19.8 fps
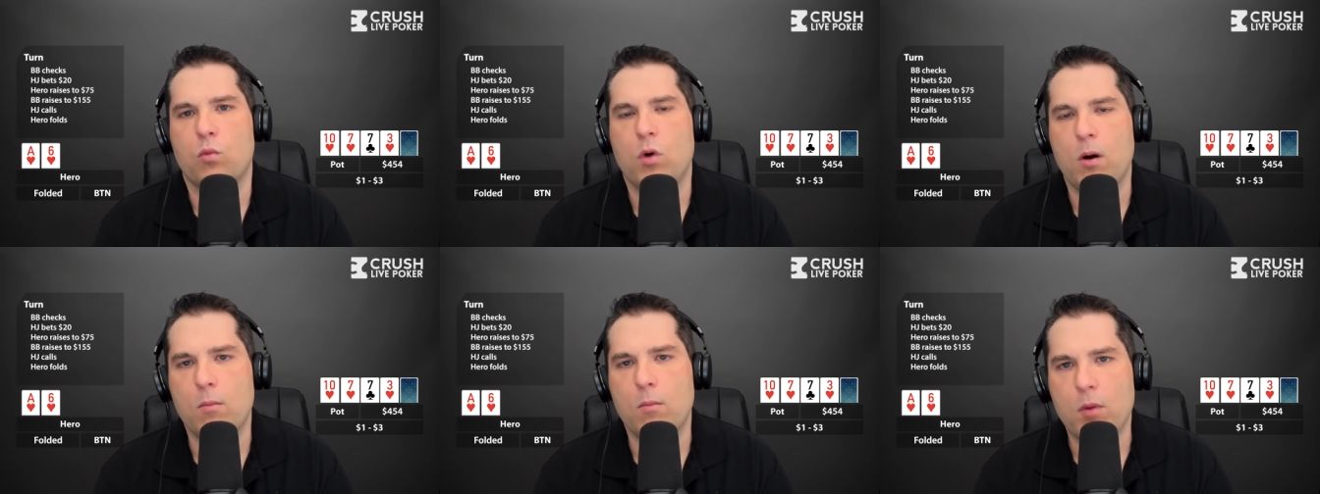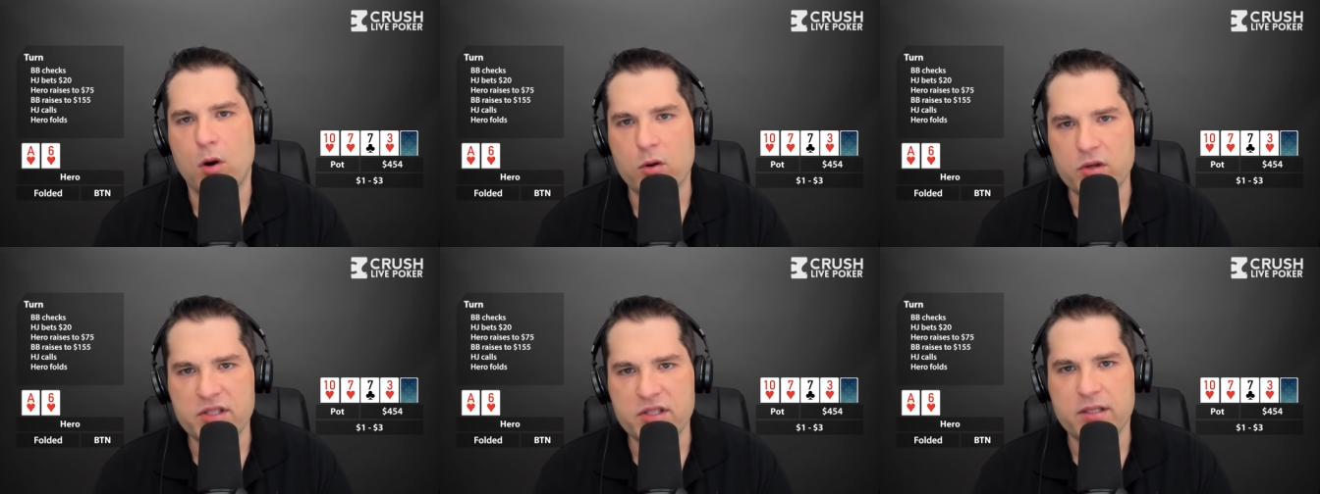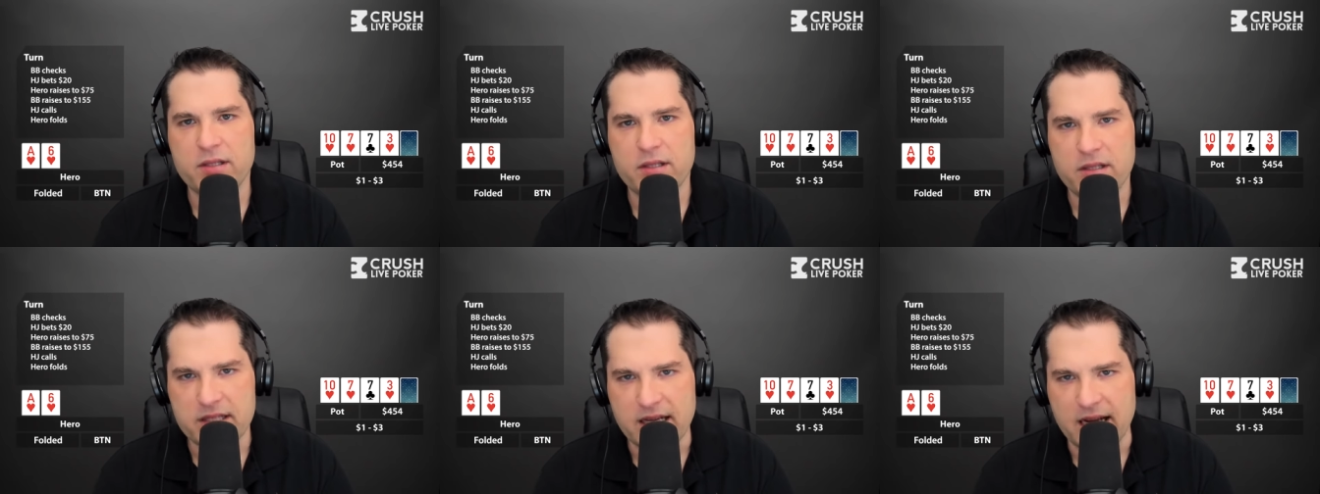well, most
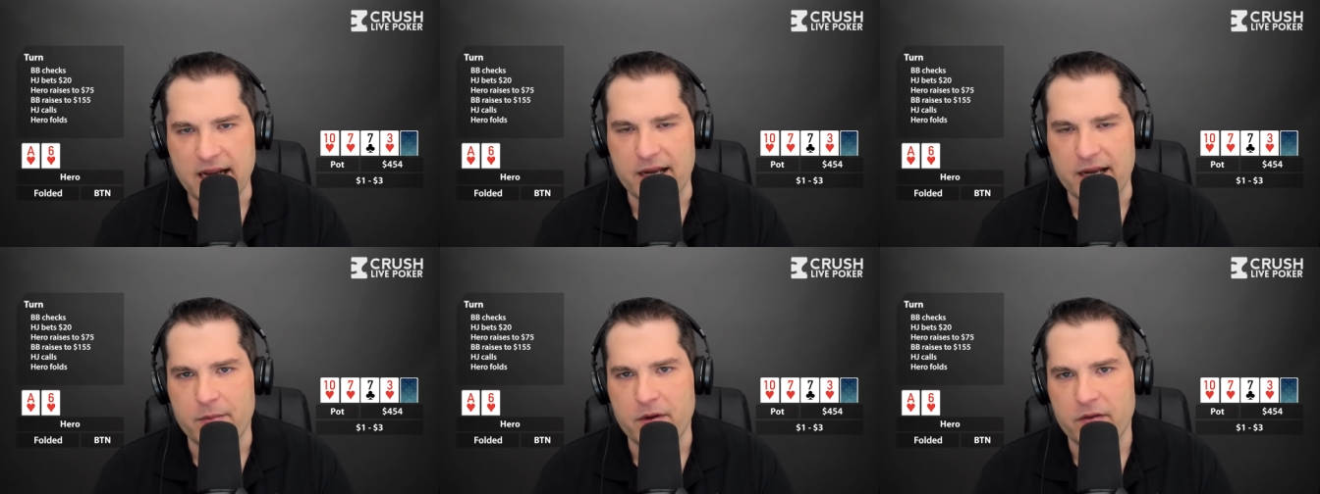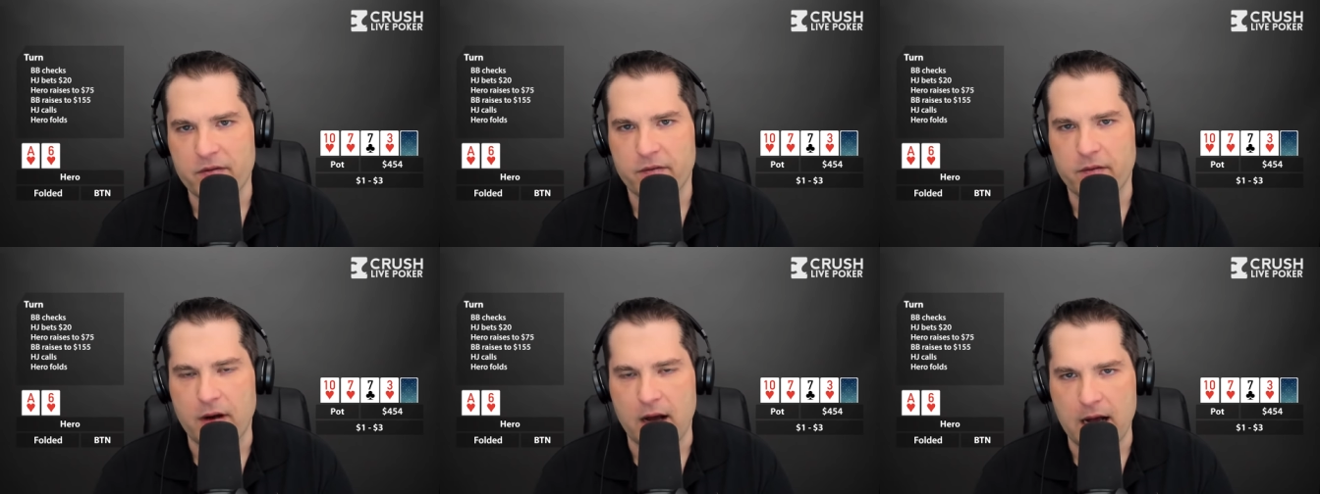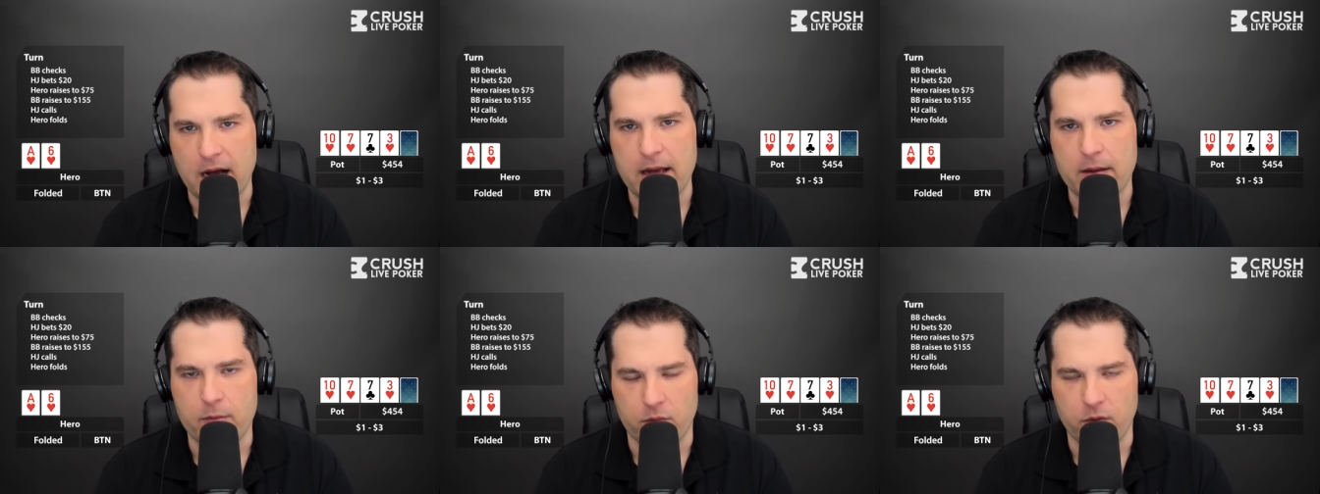of the time, if I,